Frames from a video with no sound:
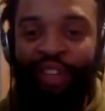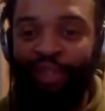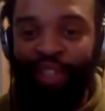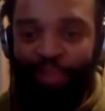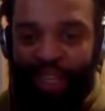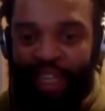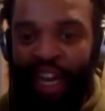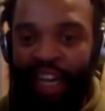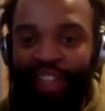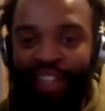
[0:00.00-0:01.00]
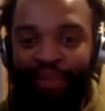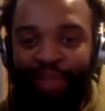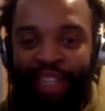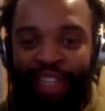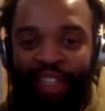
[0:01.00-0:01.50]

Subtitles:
It will just be that. You know what I'm saying?